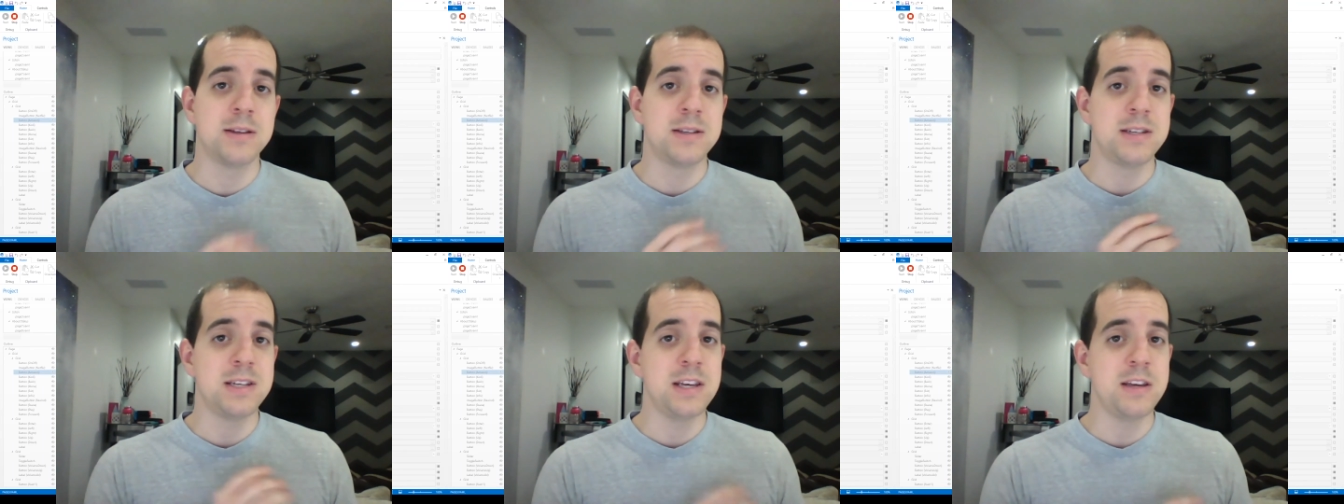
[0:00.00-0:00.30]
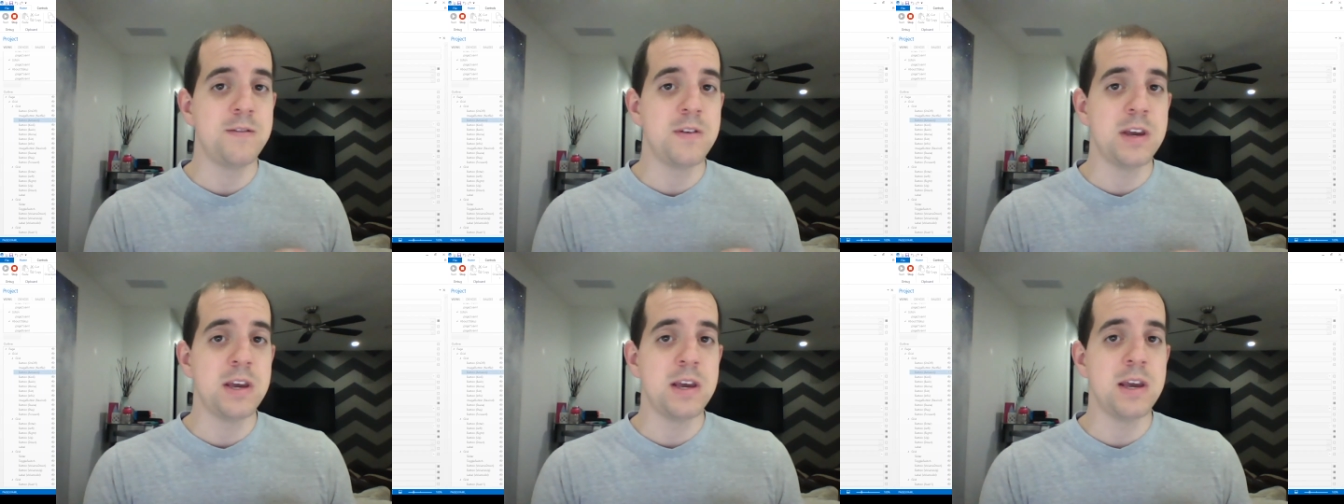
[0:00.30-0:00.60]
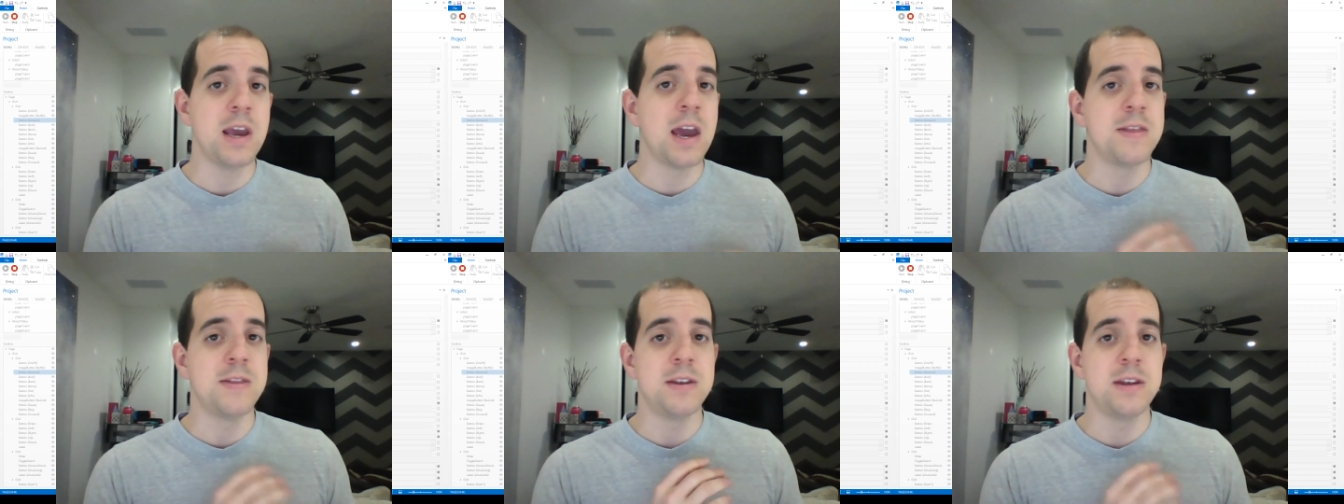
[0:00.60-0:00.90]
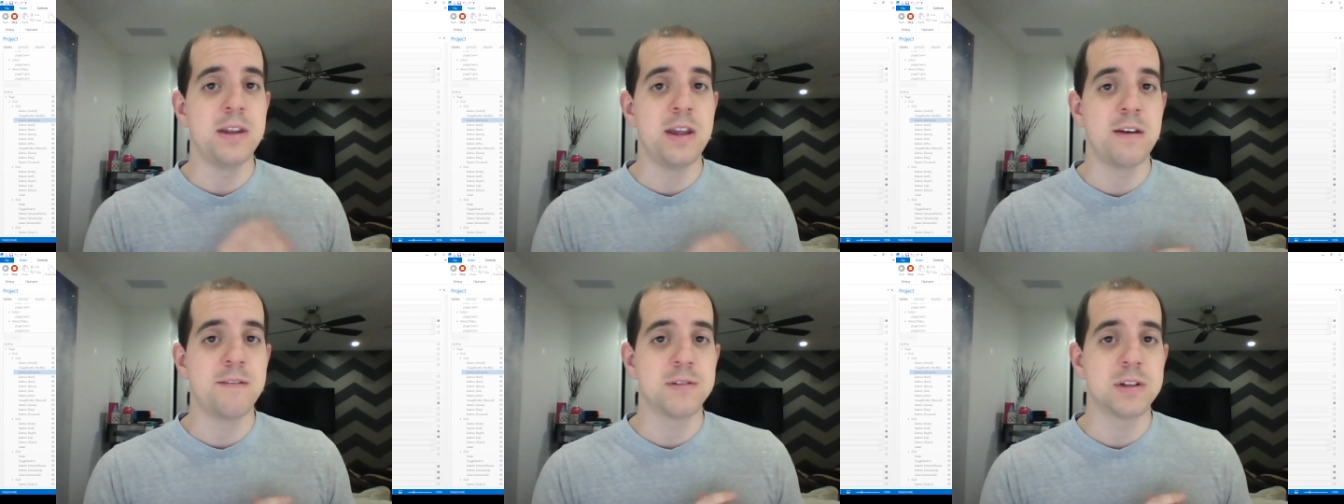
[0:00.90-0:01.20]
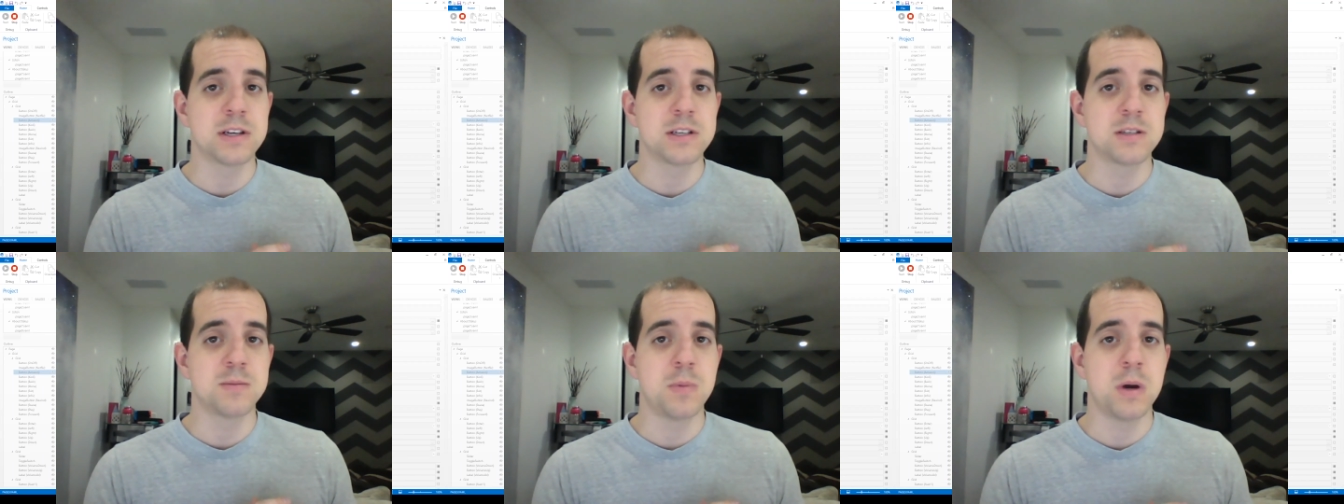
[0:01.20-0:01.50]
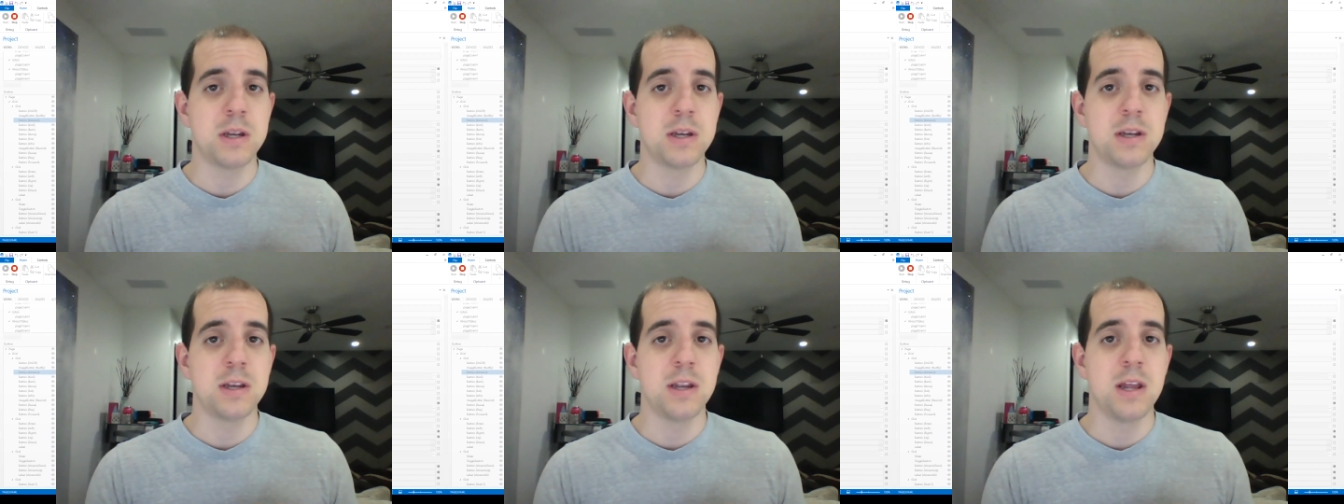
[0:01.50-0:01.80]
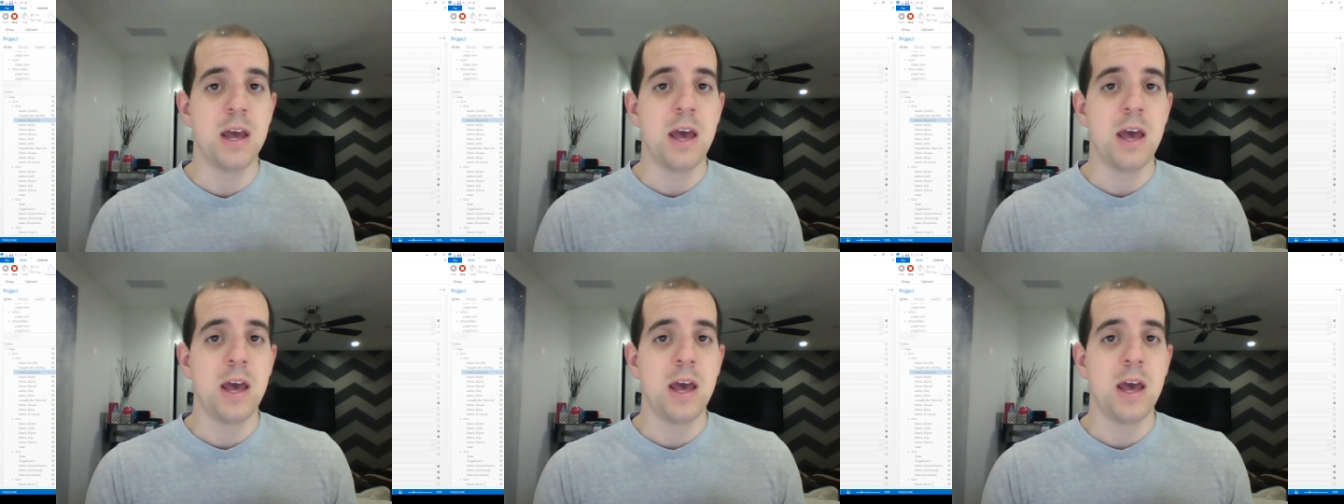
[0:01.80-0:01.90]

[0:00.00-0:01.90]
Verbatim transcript: the TV and the Netflix button.